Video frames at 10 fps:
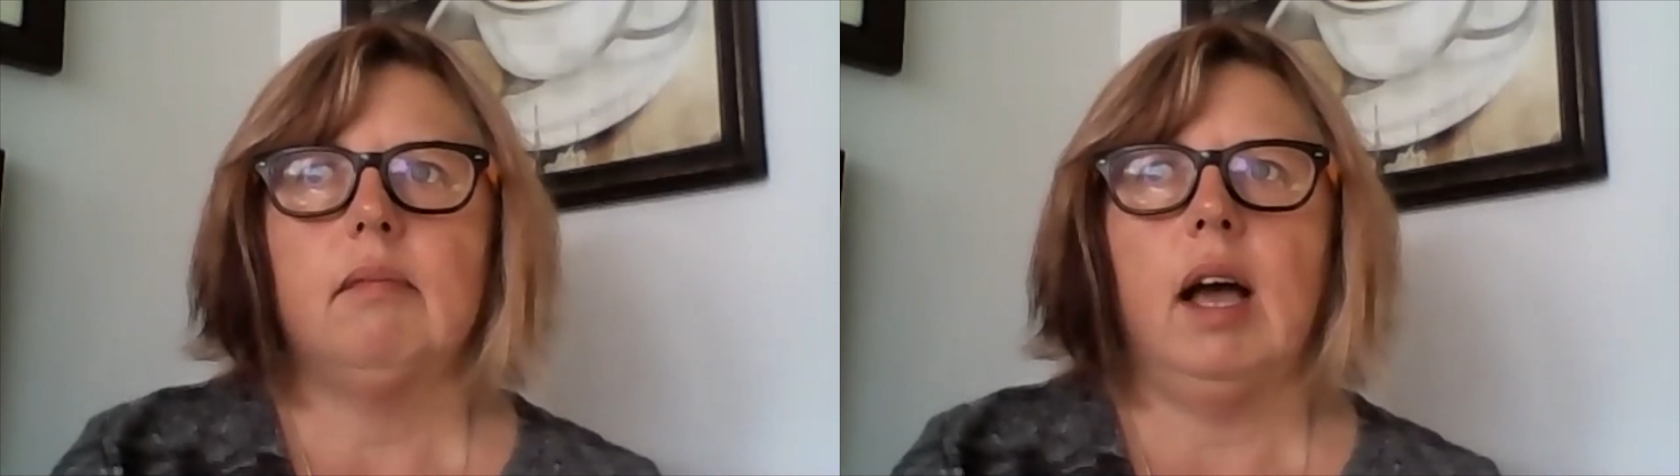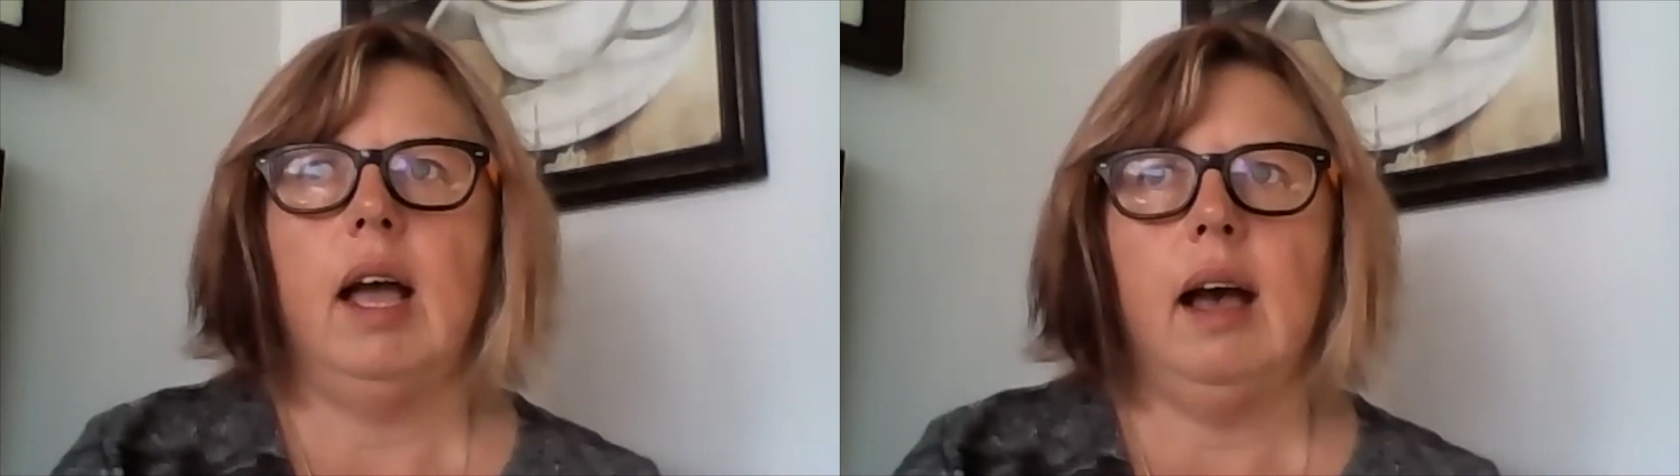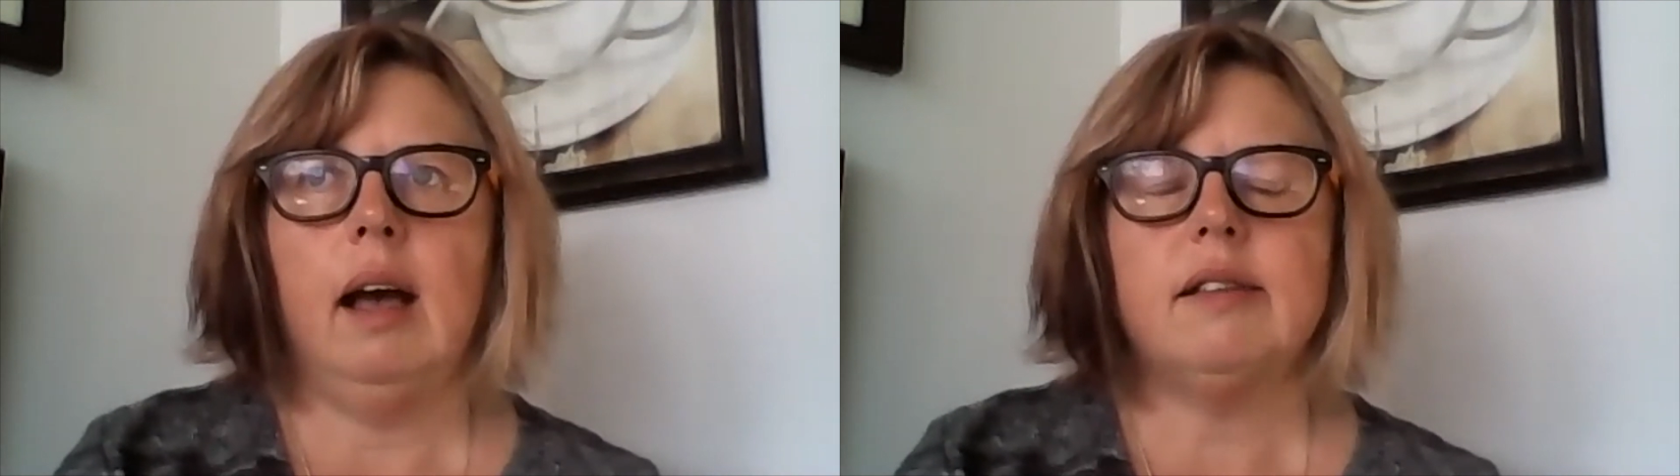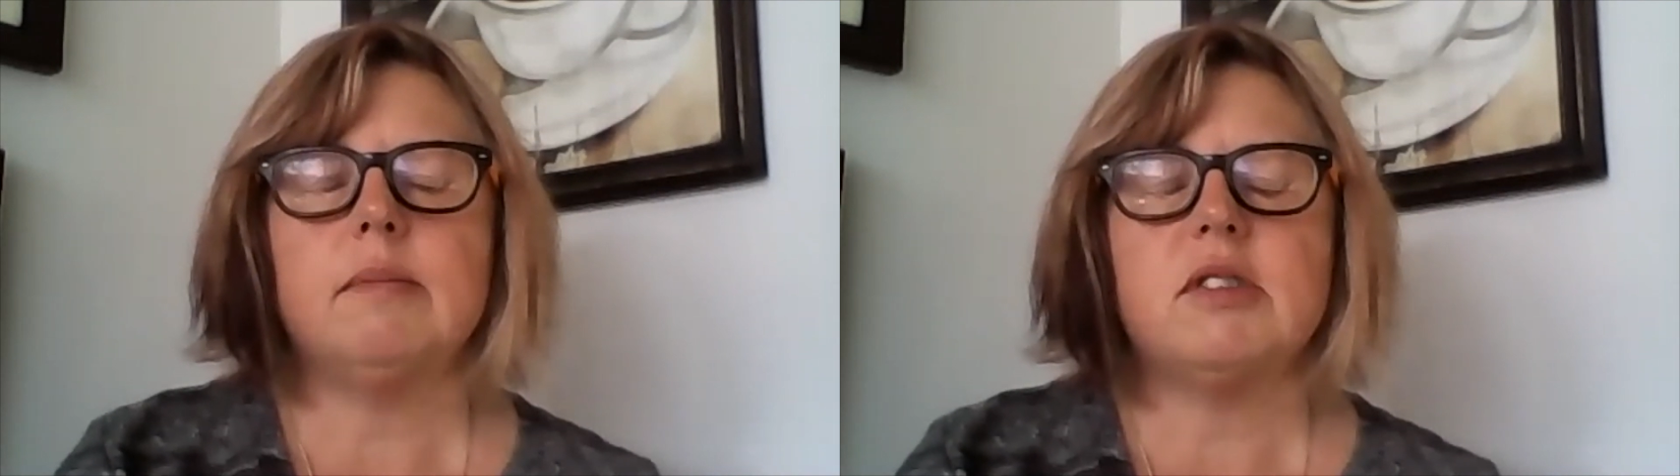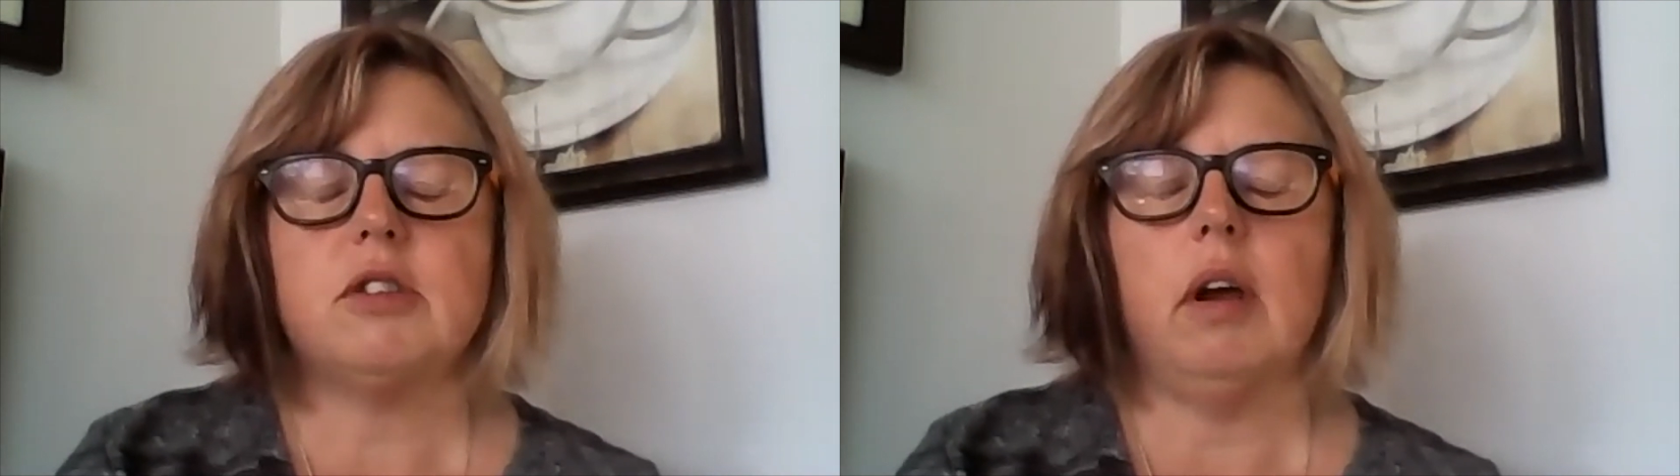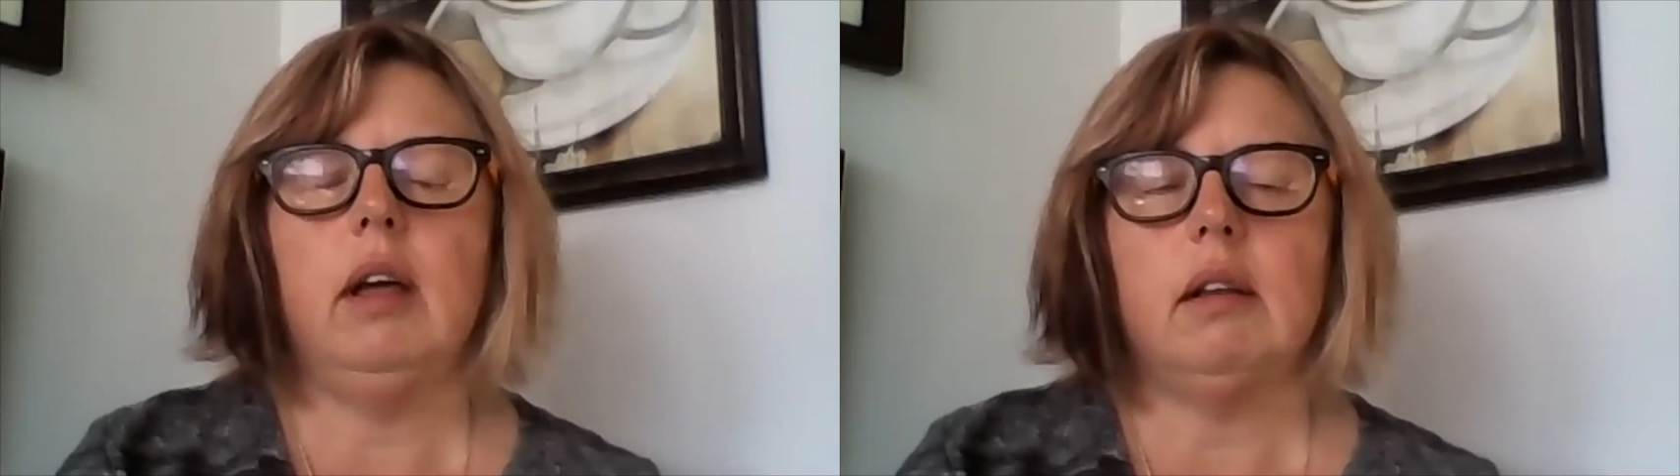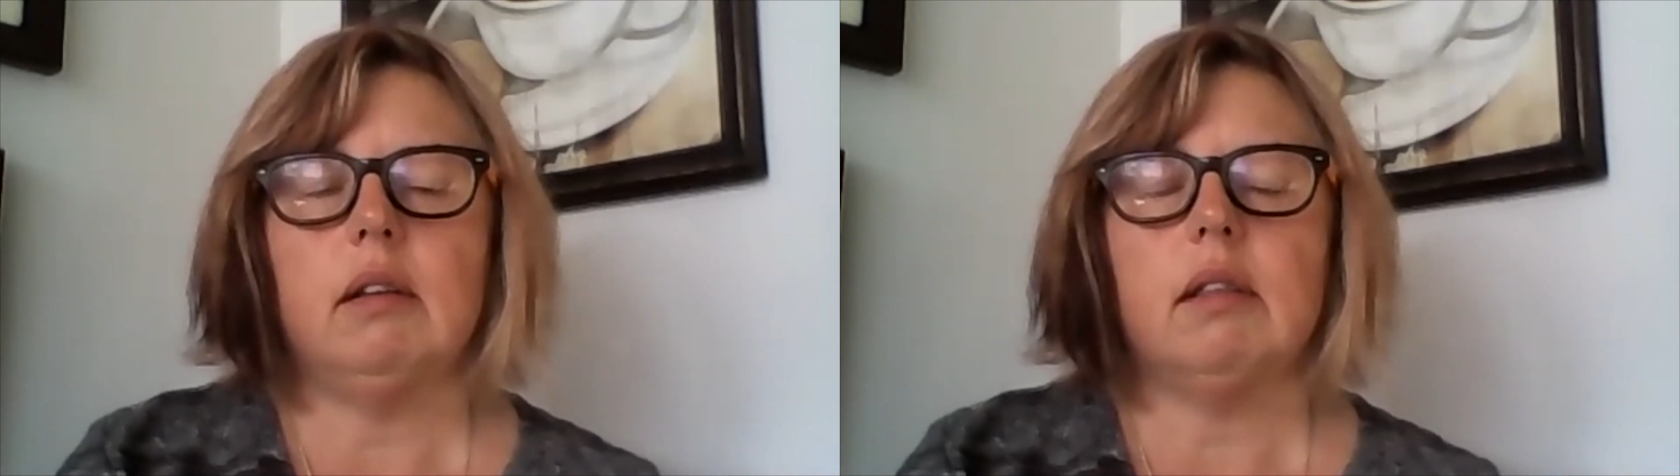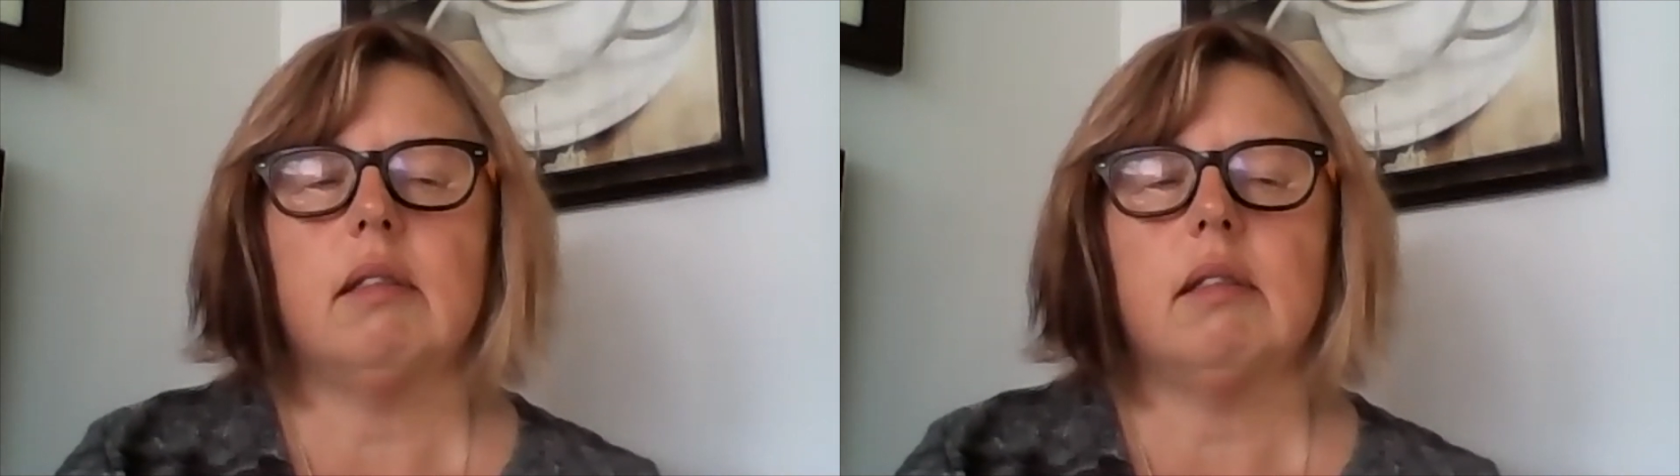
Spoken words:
I had some strength.